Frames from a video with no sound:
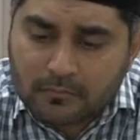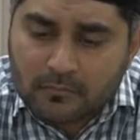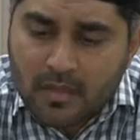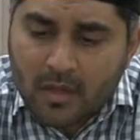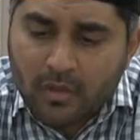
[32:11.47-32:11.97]

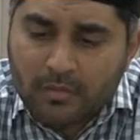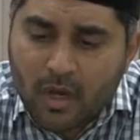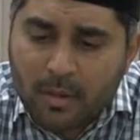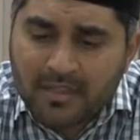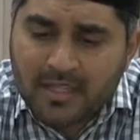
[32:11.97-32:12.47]
with
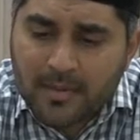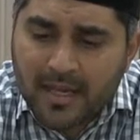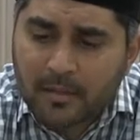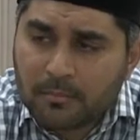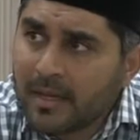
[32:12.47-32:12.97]
Muhammadi
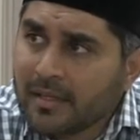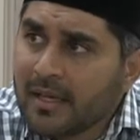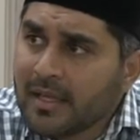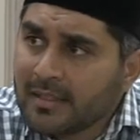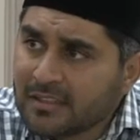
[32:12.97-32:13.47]
Begum, but
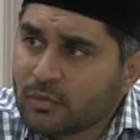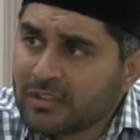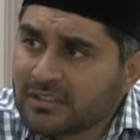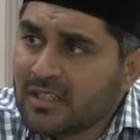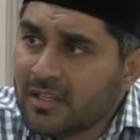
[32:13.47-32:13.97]
this
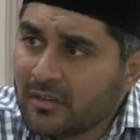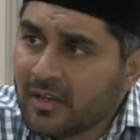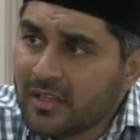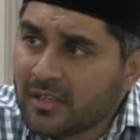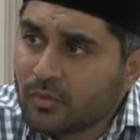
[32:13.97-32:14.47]
was the decree,
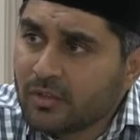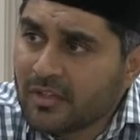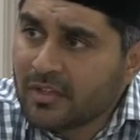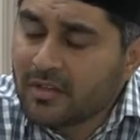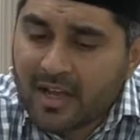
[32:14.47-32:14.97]
this was the
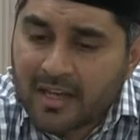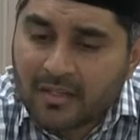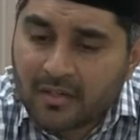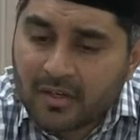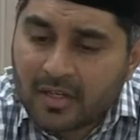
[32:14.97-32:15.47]
divine
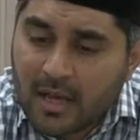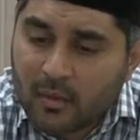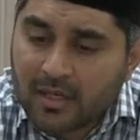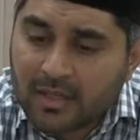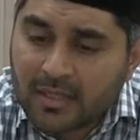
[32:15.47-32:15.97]
decree, how
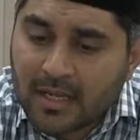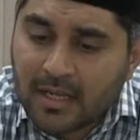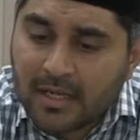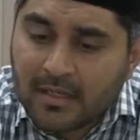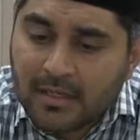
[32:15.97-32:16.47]
Allah
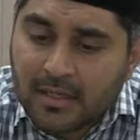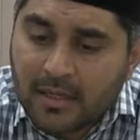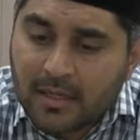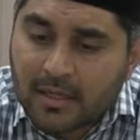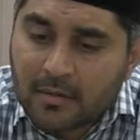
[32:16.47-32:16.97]
Ta'ala
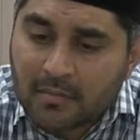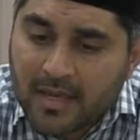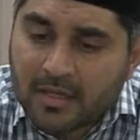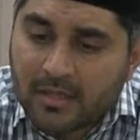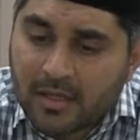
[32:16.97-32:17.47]

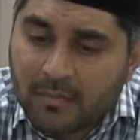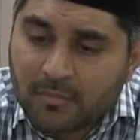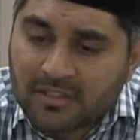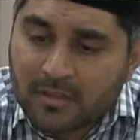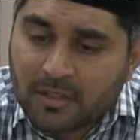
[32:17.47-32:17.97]
commanded
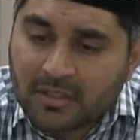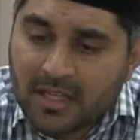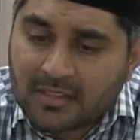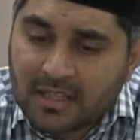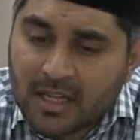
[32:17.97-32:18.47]
Masih
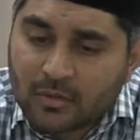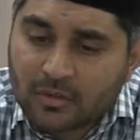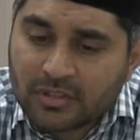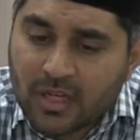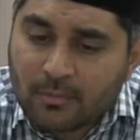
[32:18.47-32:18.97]

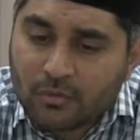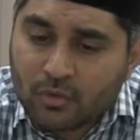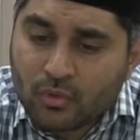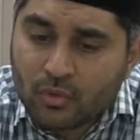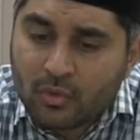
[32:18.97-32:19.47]
Maud to
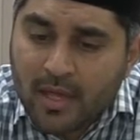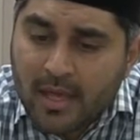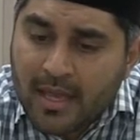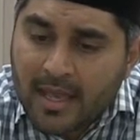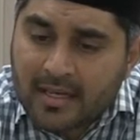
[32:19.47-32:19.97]
do.
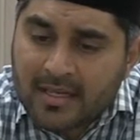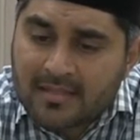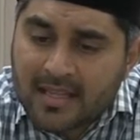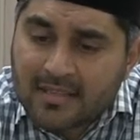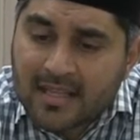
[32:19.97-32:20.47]
And he
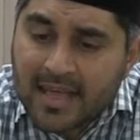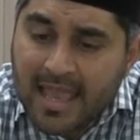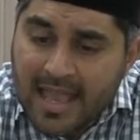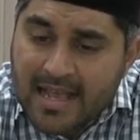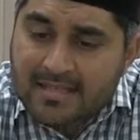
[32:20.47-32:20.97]
said that
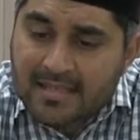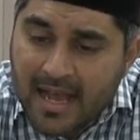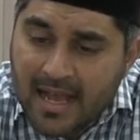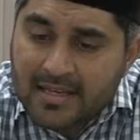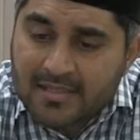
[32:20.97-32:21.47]
as
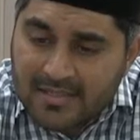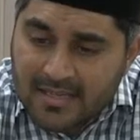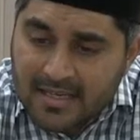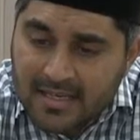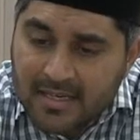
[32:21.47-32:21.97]
I
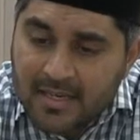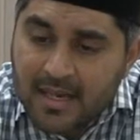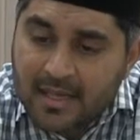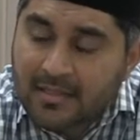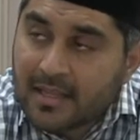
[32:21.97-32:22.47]
see
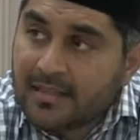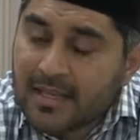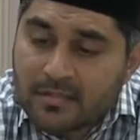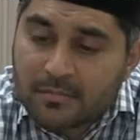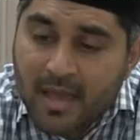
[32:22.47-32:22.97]
that
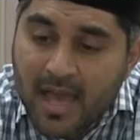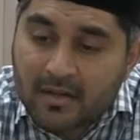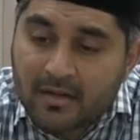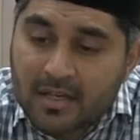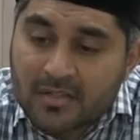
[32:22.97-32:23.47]
this matter
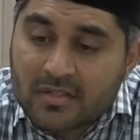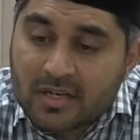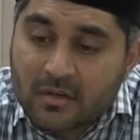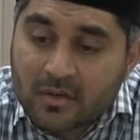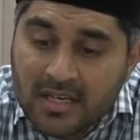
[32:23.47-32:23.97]
is
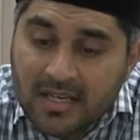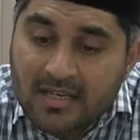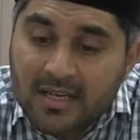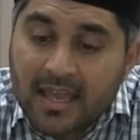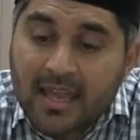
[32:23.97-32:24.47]
decreed
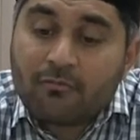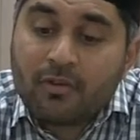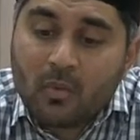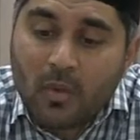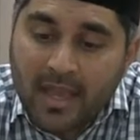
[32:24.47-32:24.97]
in every
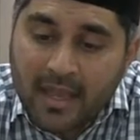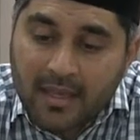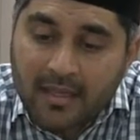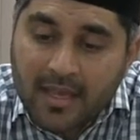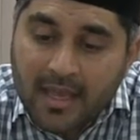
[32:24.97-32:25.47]
way
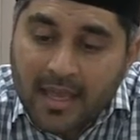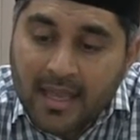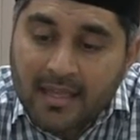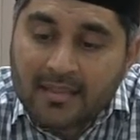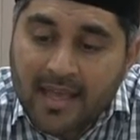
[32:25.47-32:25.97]

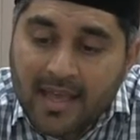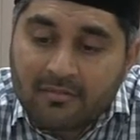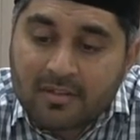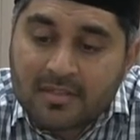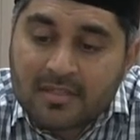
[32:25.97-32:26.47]
in the
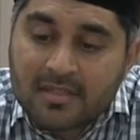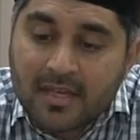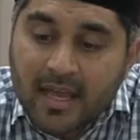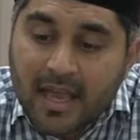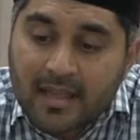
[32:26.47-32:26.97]
heavens,
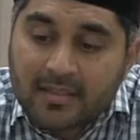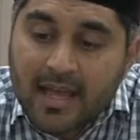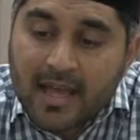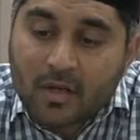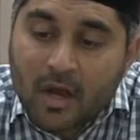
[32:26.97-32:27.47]
and
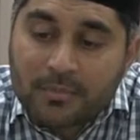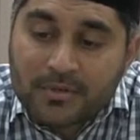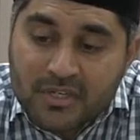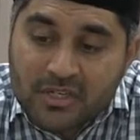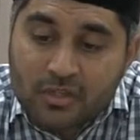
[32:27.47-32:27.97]
that
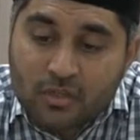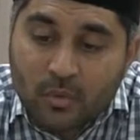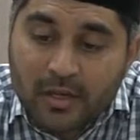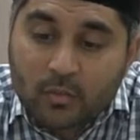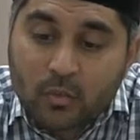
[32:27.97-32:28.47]
opposition to
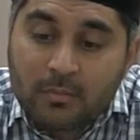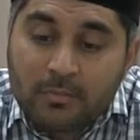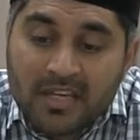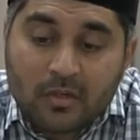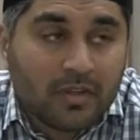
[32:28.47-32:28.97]
it will
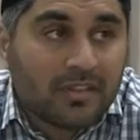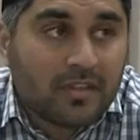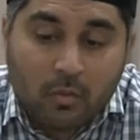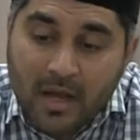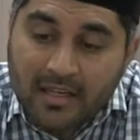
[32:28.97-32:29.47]
meet with
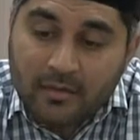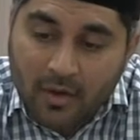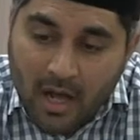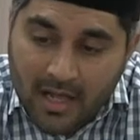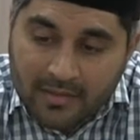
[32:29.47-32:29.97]
divine
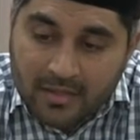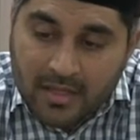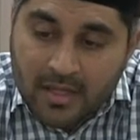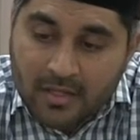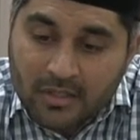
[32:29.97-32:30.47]
wrath,
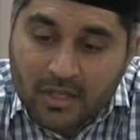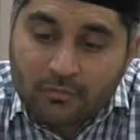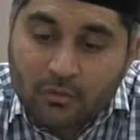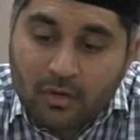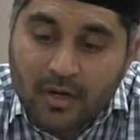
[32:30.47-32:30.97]

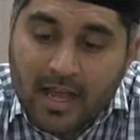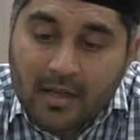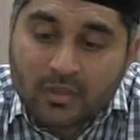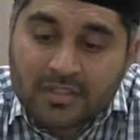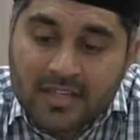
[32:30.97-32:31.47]
therefore I
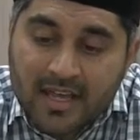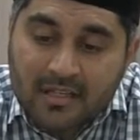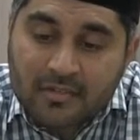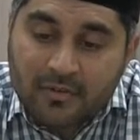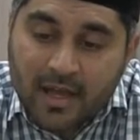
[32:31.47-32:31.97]
would
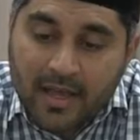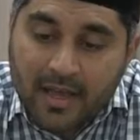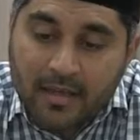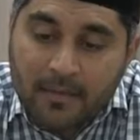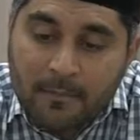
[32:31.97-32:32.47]

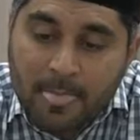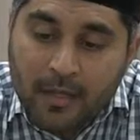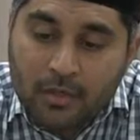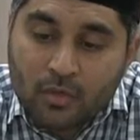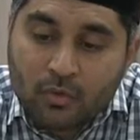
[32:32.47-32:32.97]
satisfy
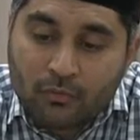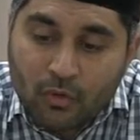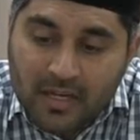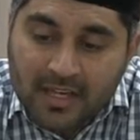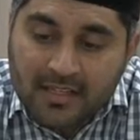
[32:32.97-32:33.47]
you
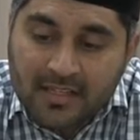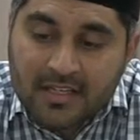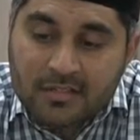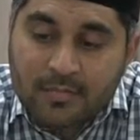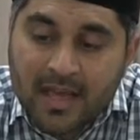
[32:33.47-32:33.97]
fully that
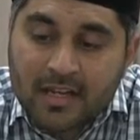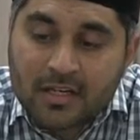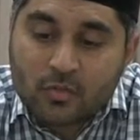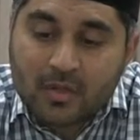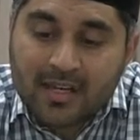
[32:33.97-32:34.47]
this marriage
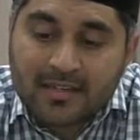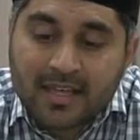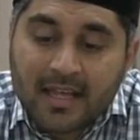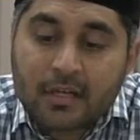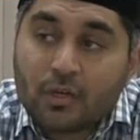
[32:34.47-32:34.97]
will
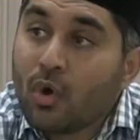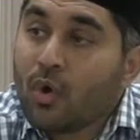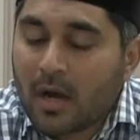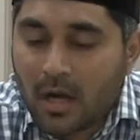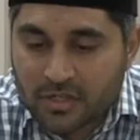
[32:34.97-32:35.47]
entail no
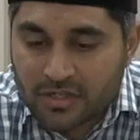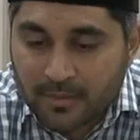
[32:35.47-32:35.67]
hardship.